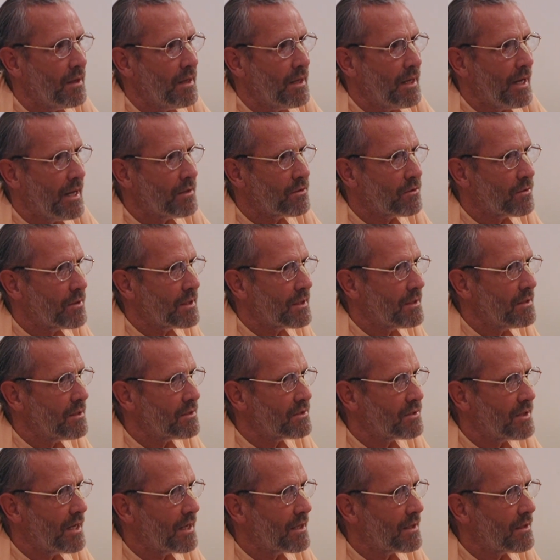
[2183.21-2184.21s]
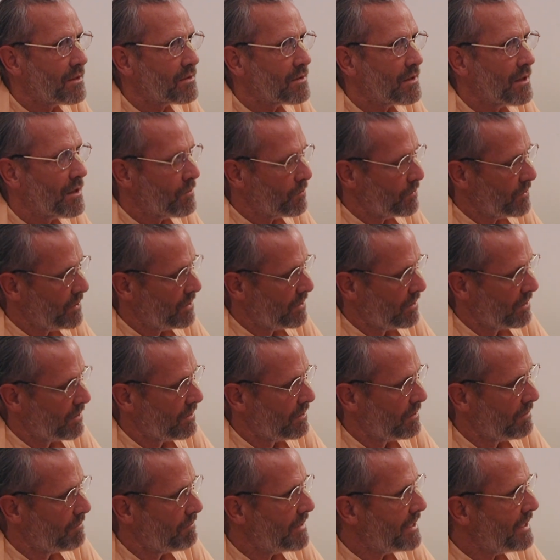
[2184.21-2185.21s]
Entering in the Sankirtan, we
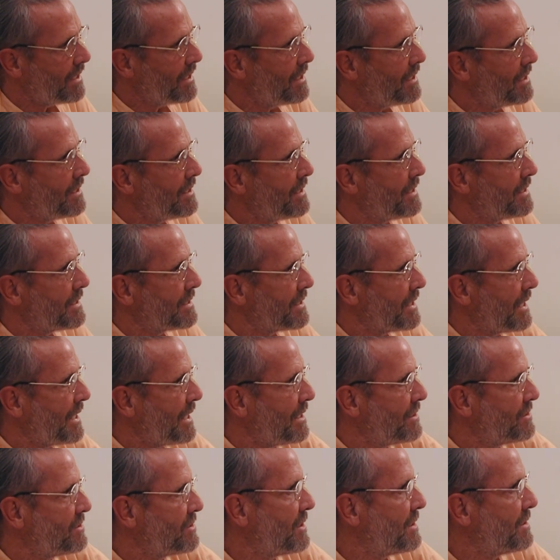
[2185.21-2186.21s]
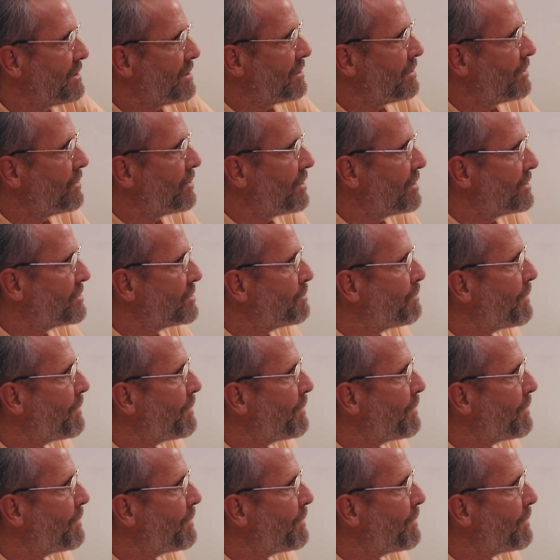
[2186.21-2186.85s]
are immediately engaged in the Lord's